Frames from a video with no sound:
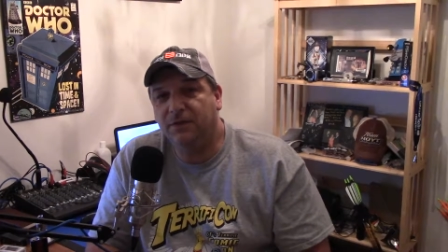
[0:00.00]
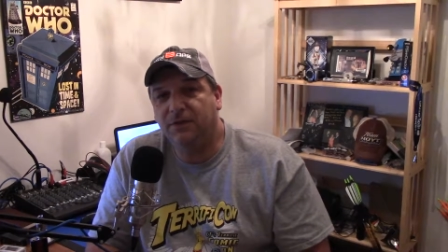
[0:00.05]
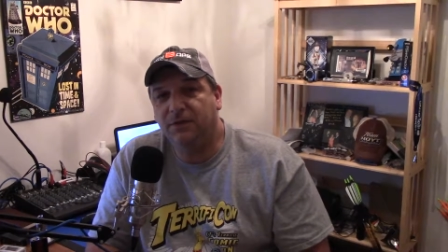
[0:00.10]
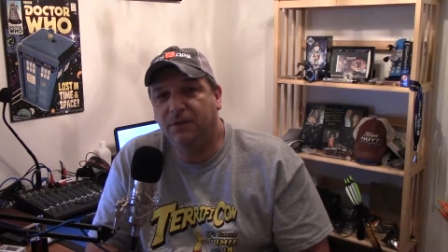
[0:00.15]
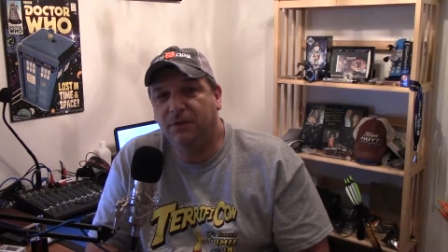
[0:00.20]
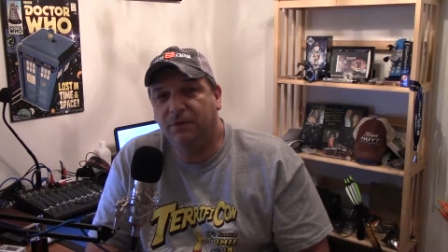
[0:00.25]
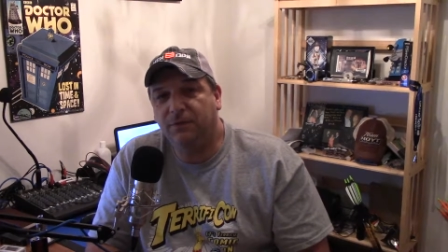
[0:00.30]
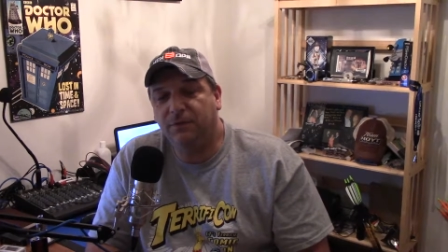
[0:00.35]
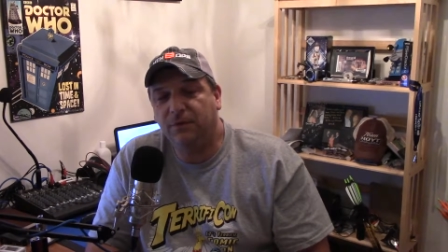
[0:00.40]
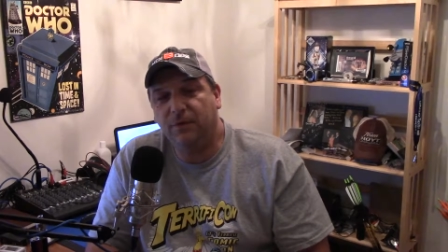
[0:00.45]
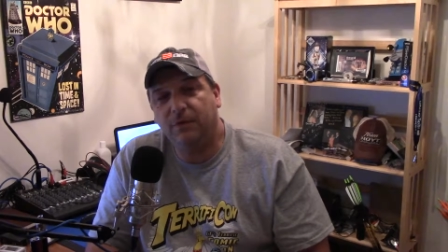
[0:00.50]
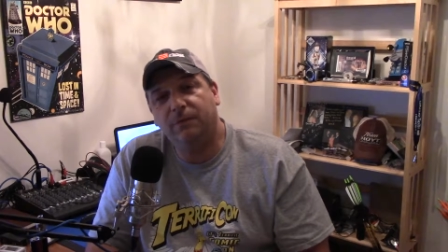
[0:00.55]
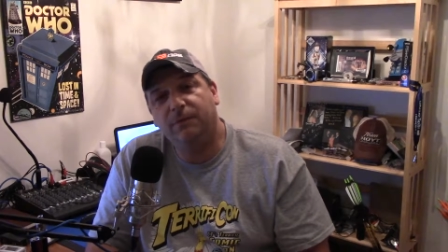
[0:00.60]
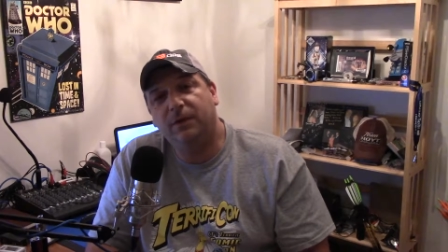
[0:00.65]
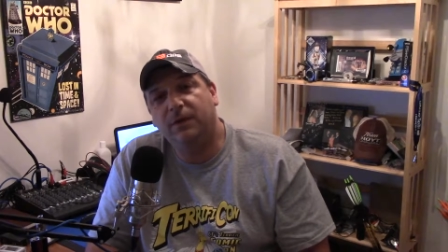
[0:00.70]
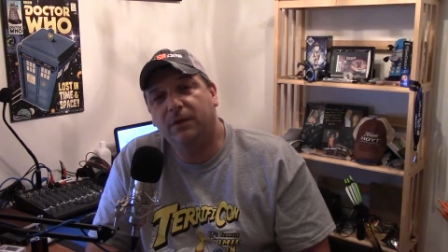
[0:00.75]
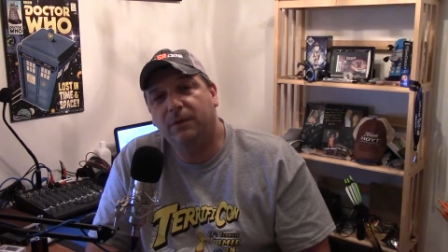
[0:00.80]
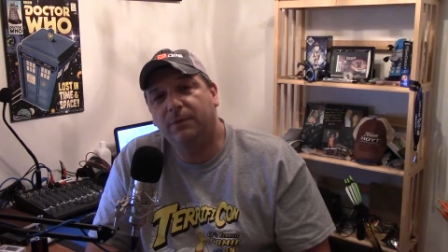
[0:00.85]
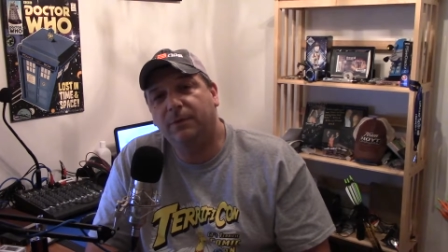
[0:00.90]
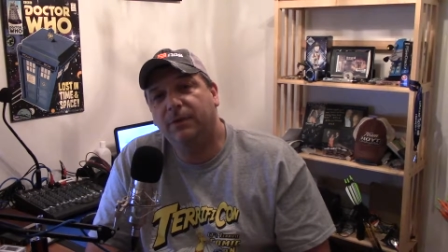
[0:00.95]
So if you're
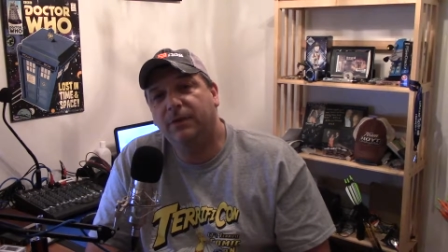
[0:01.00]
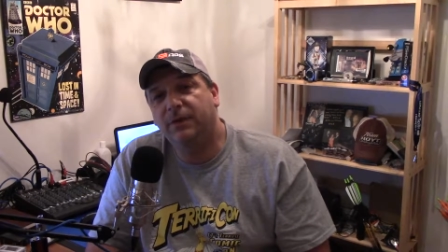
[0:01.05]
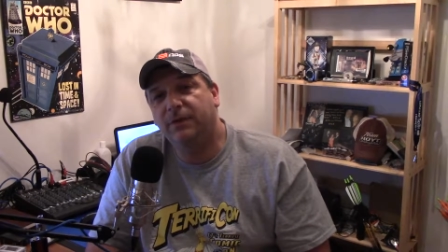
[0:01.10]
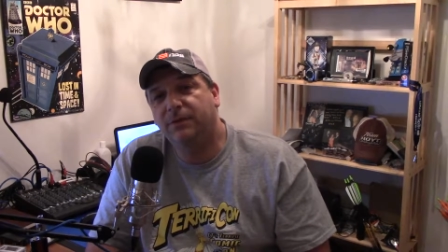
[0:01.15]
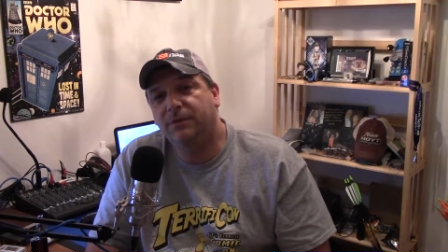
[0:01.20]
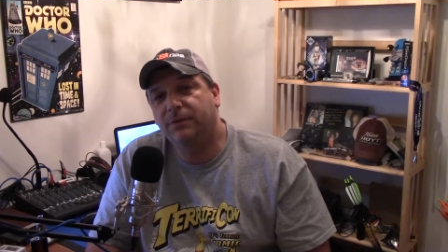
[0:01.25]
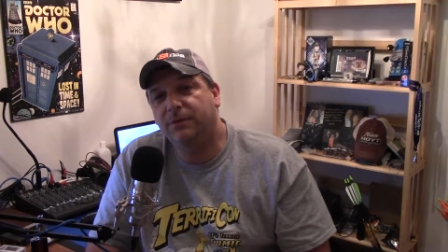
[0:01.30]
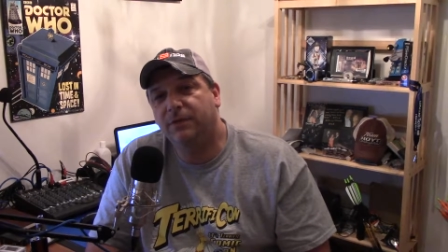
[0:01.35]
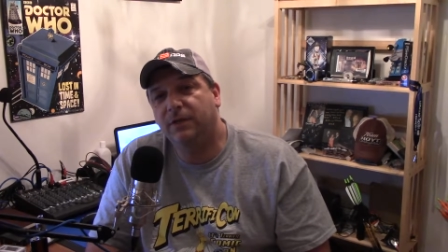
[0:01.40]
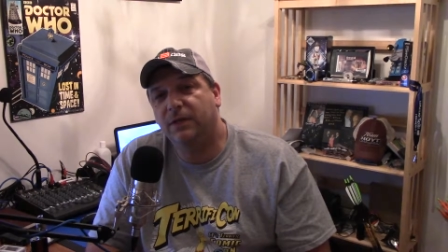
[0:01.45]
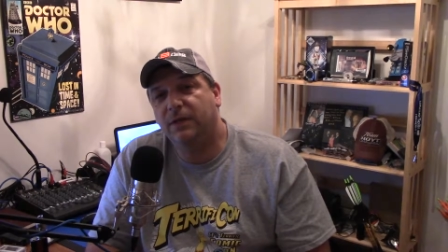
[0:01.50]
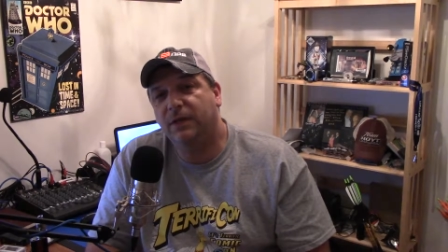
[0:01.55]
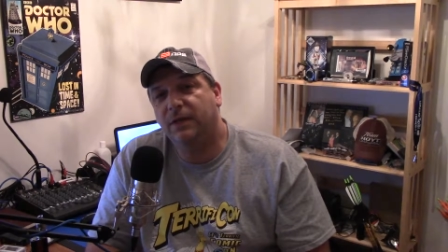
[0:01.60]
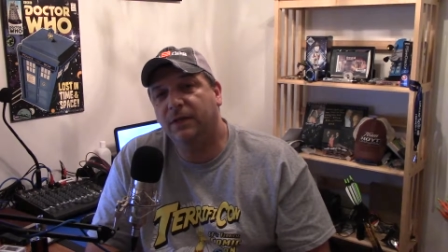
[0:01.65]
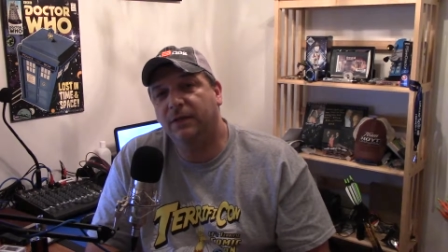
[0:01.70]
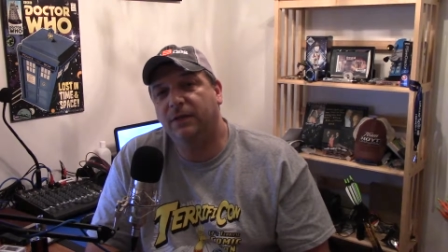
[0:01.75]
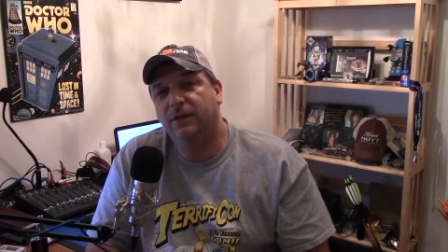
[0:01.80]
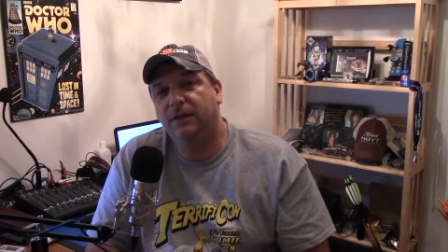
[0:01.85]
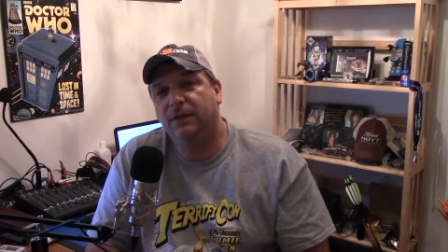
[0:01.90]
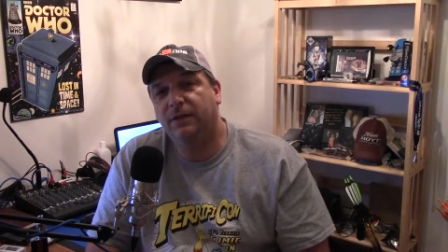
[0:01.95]
available on a Tuesday
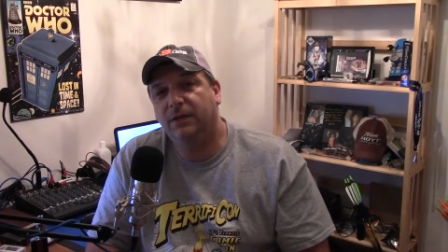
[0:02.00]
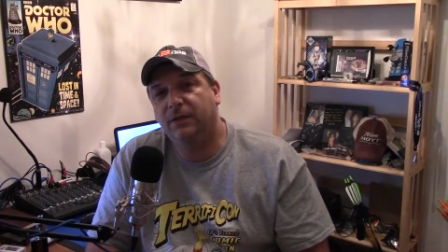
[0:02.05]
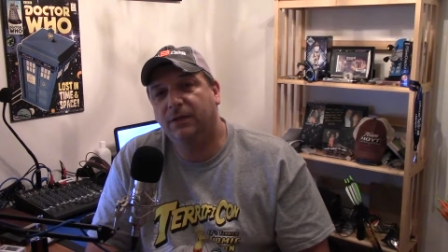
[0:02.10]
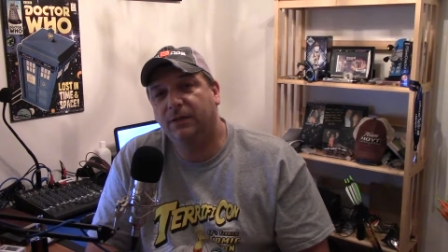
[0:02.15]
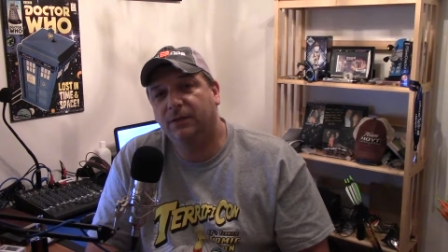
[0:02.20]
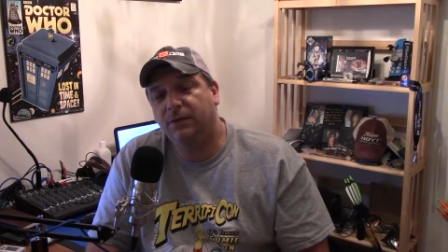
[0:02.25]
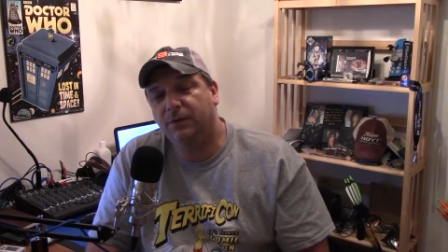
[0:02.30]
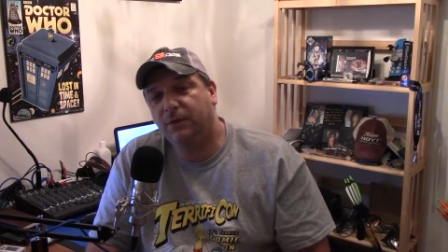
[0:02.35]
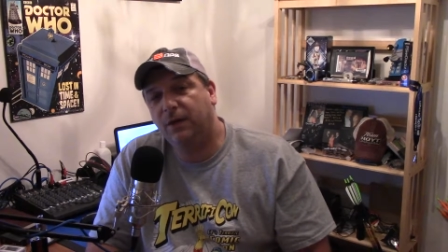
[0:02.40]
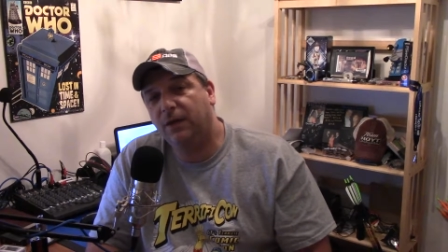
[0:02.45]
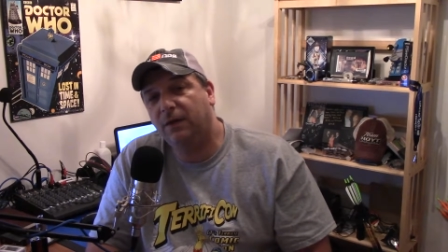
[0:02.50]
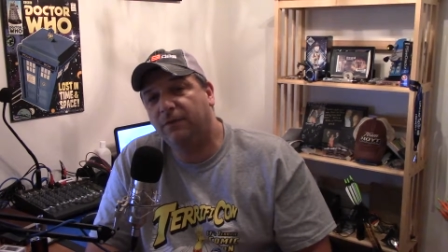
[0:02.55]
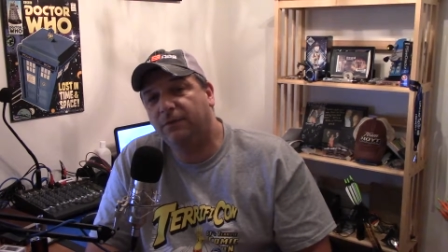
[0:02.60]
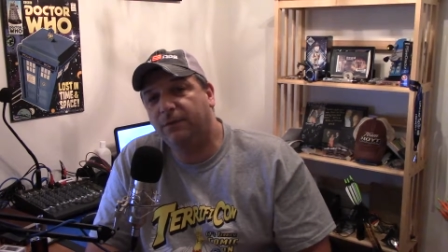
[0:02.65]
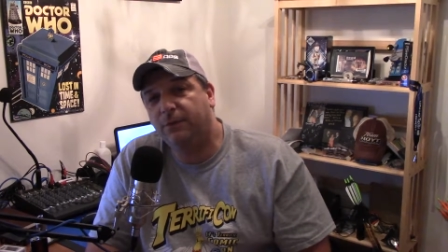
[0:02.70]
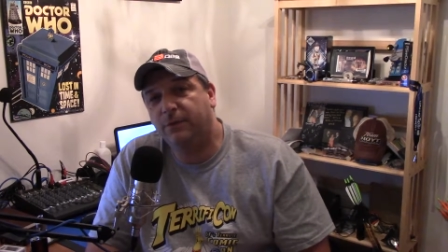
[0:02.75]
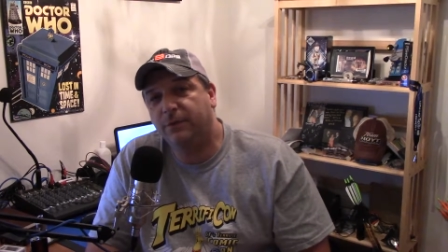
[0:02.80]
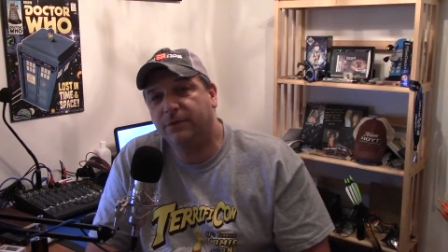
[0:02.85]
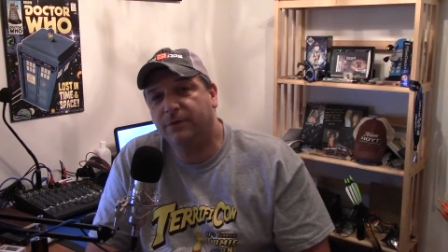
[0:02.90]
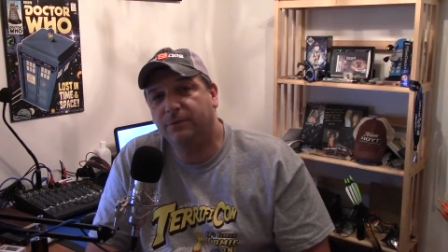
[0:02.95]
night and you have
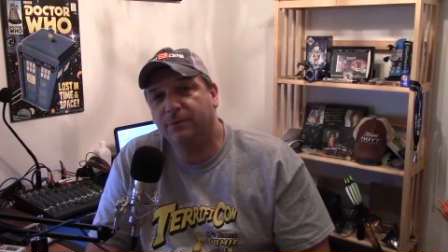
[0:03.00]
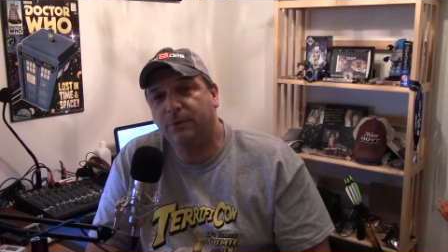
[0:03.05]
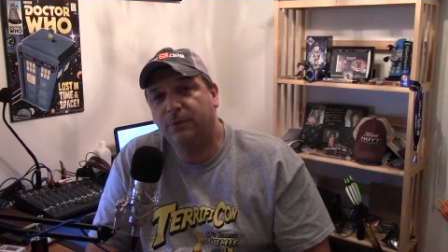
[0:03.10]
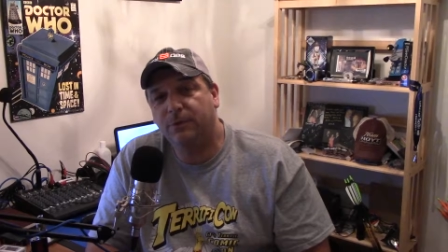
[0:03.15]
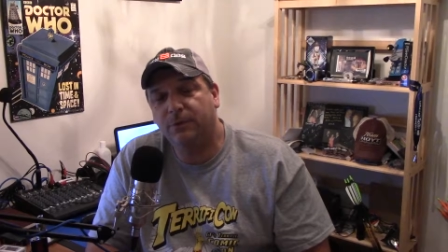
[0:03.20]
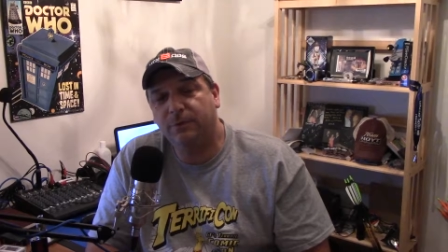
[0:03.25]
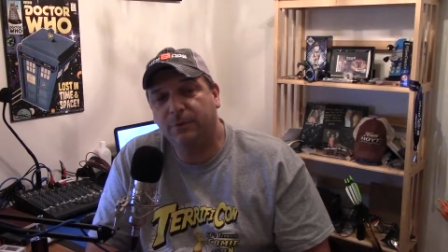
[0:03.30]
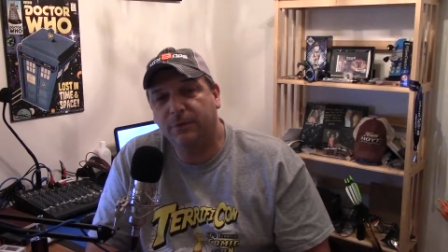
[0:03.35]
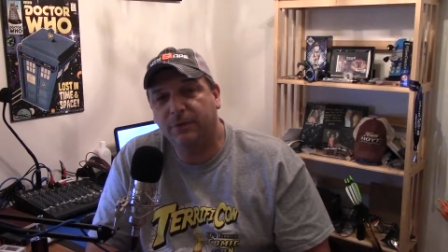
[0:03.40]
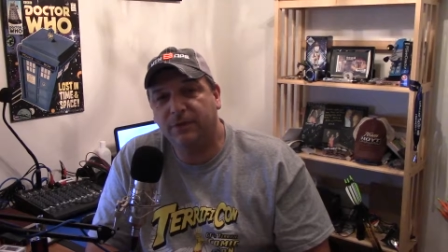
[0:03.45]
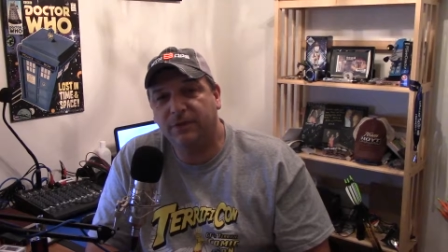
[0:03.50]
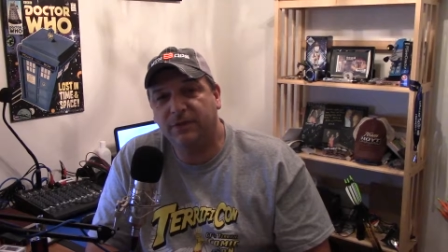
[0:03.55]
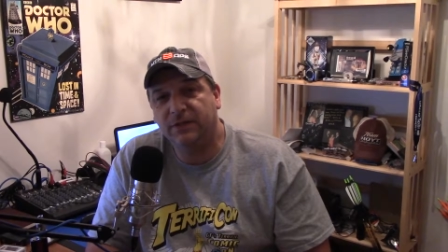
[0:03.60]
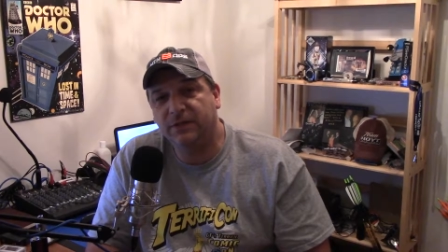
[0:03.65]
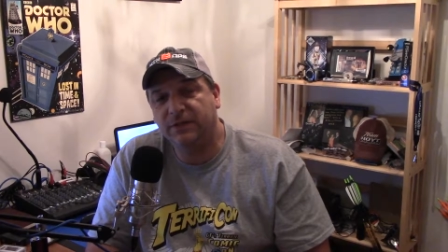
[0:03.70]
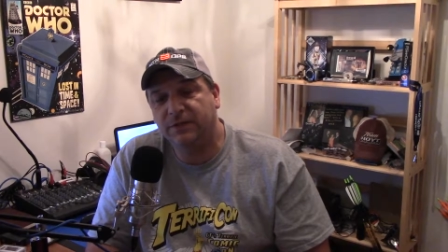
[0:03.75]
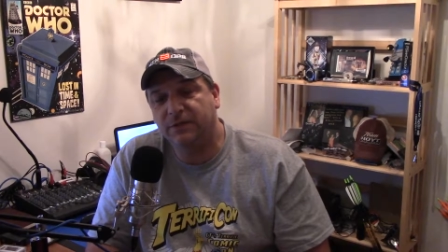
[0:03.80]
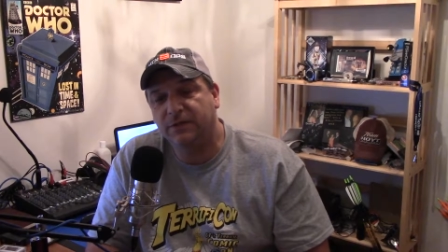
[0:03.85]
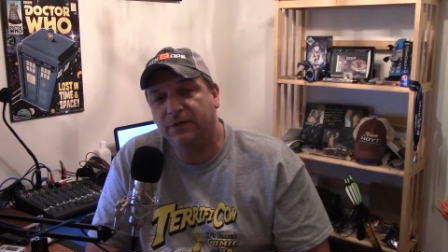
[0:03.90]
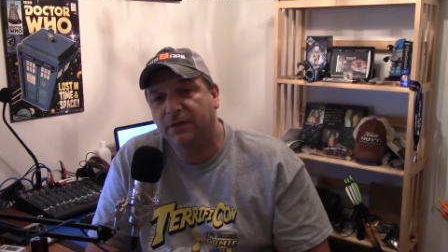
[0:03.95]
Forza Motorsport
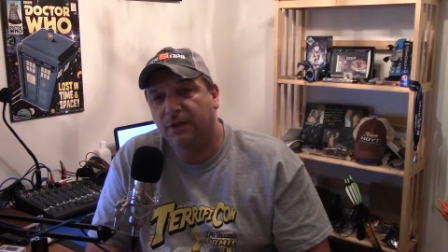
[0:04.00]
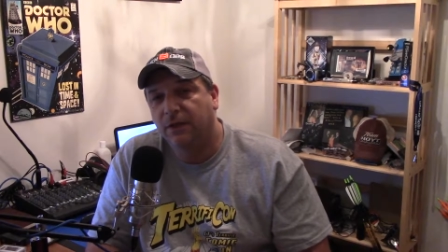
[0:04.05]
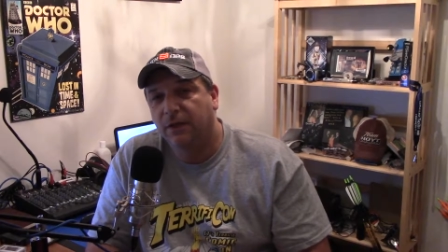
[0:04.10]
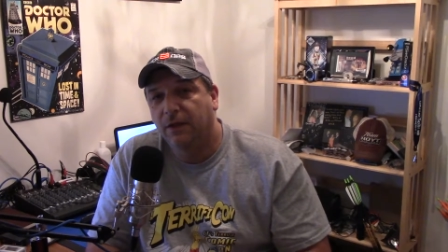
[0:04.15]
6,